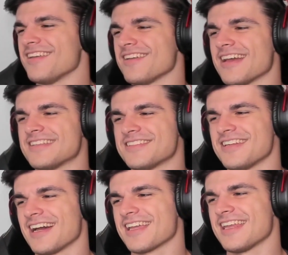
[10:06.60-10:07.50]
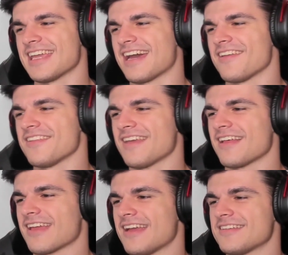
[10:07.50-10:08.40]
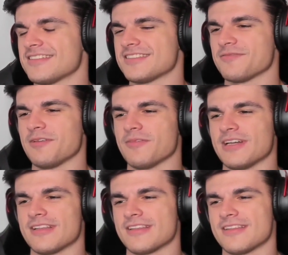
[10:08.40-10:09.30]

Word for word: You guys are not getting out of these allegations. We will.